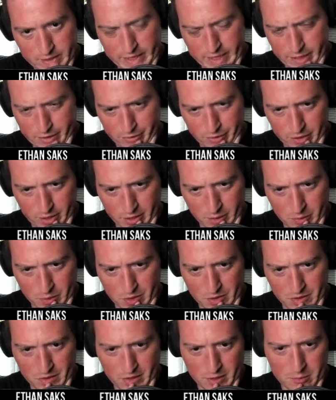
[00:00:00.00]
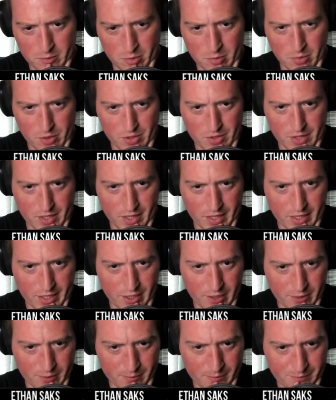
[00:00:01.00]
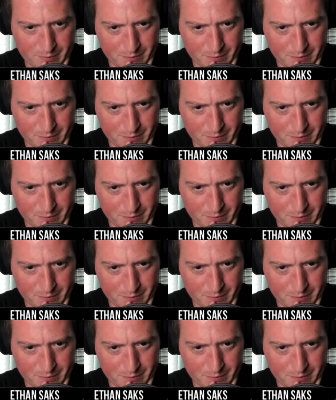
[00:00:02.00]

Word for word: I feel like we're just glimmerbursting here.